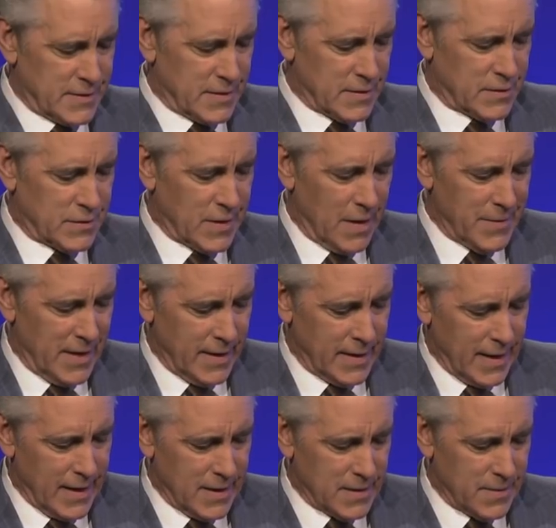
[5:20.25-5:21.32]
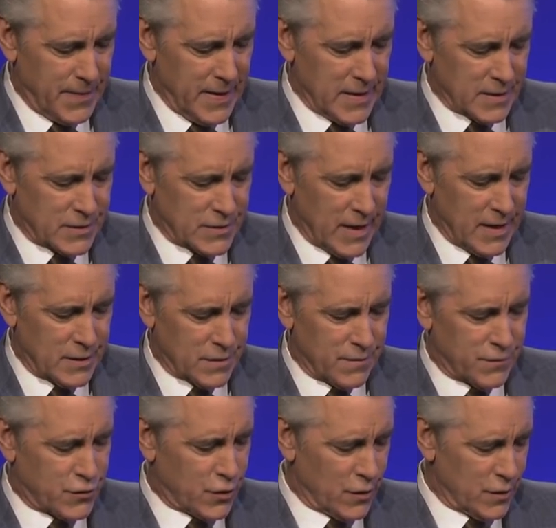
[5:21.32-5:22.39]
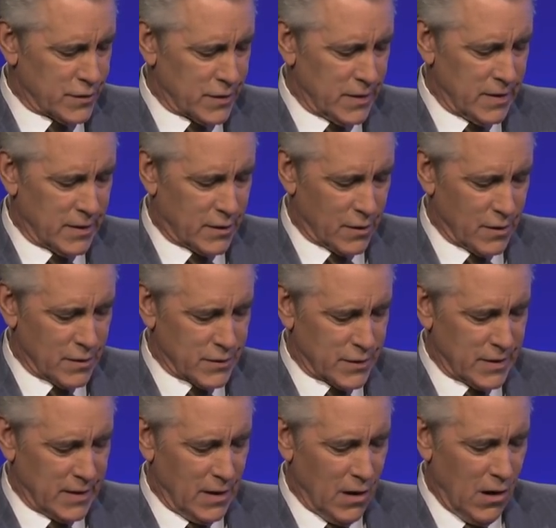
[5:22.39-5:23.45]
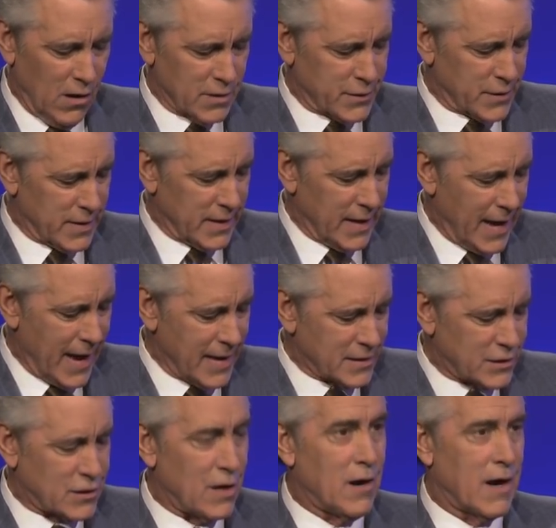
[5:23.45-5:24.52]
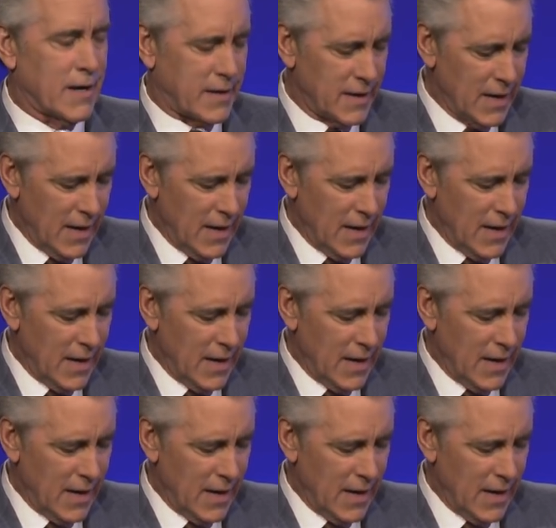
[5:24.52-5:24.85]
the semi-independent states of Jersey, Guernsey, Alderney, and Sark